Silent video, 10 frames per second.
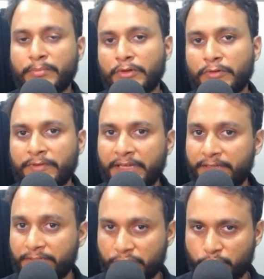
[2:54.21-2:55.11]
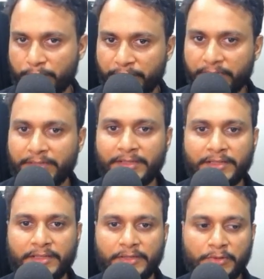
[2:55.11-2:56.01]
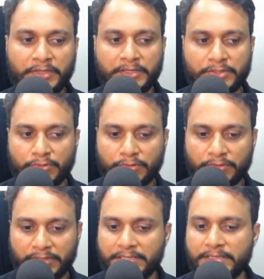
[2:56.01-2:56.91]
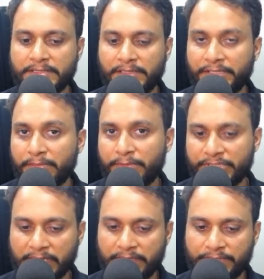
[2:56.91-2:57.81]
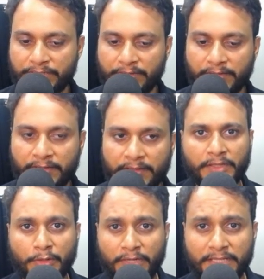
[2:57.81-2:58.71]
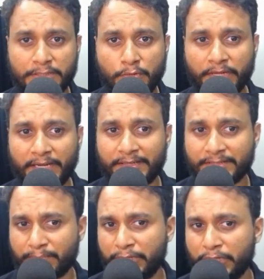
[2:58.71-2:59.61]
number of characters to append. Okay, so this is a little bit challenging. Now let's look at some